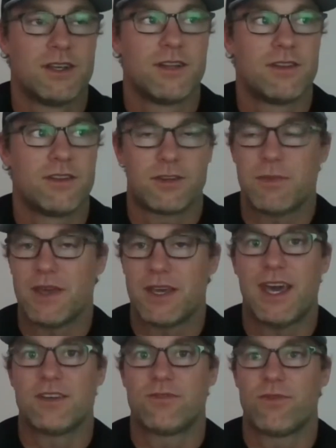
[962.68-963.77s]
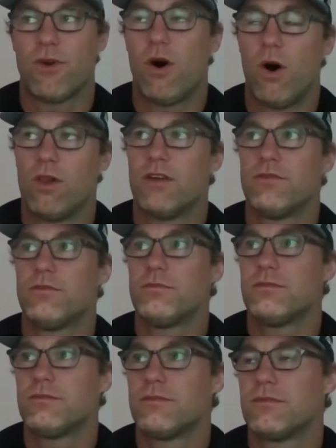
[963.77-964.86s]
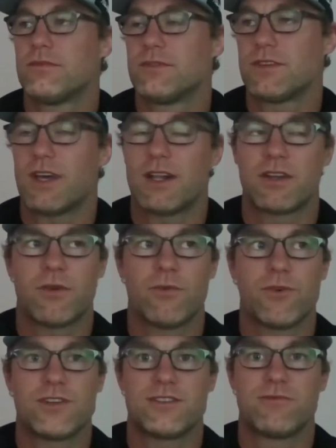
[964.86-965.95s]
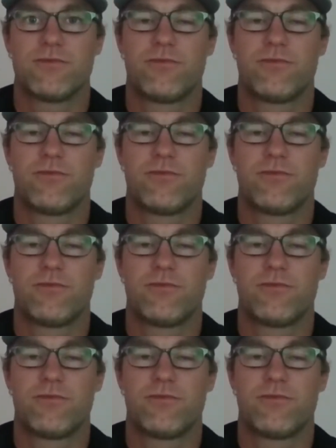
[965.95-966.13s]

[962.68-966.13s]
there can be a case for all of them. So you got to look at recent